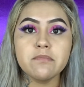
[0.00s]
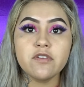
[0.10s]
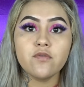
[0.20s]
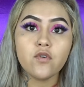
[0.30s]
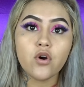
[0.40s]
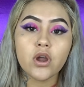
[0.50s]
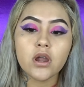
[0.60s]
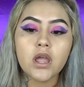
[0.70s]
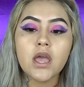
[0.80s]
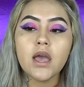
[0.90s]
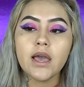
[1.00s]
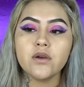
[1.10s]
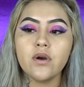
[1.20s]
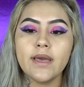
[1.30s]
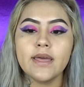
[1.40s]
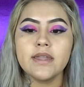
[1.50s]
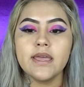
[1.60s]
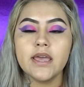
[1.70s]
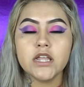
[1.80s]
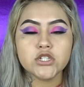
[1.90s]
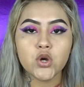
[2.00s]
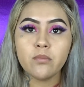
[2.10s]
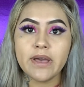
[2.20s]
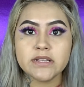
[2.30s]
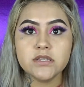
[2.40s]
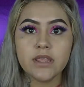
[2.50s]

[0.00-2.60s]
before I go ahead and go back to